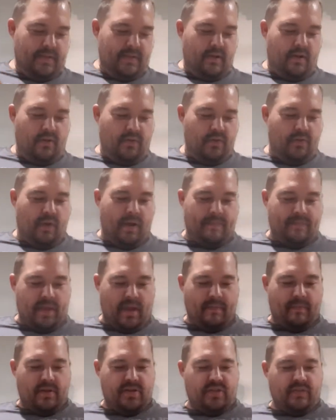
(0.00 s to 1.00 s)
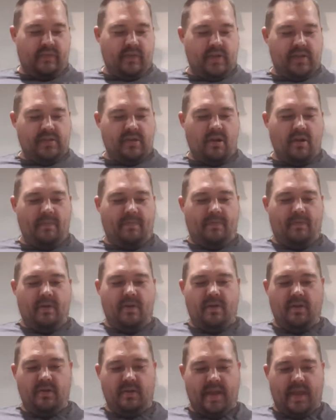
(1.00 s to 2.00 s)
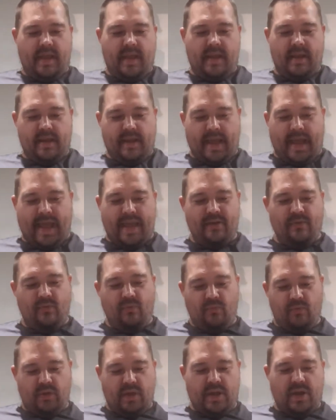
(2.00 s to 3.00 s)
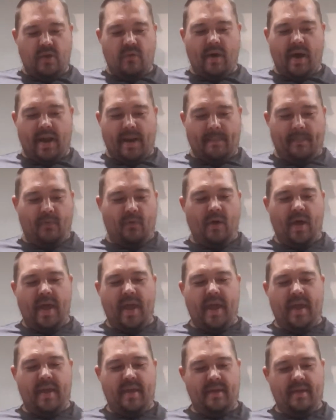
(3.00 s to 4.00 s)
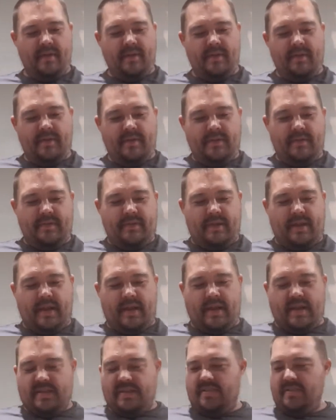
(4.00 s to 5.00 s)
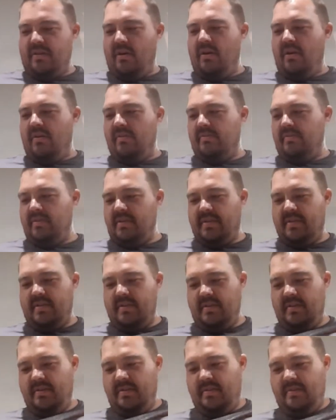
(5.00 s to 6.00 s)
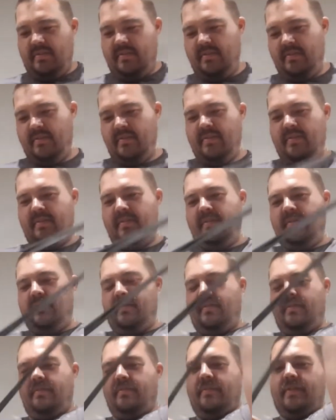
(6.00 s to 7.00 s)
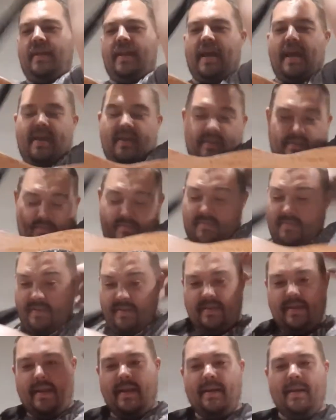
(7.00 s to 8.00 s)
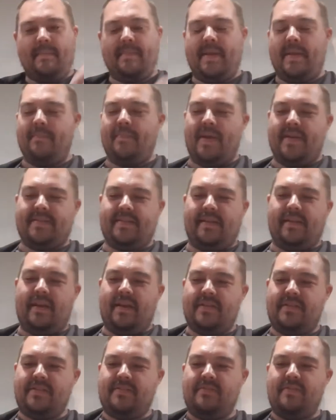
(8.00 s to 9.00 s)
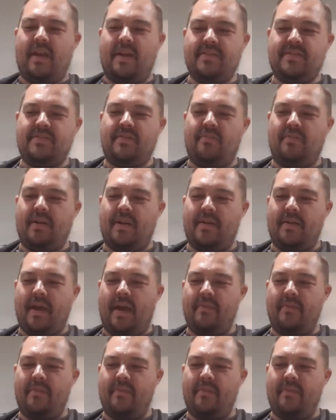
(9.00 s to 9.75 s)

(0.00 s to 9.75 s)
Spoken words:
Although I'm not much of a guitar player, and I don't really know how to play any songs that I mean, basically, I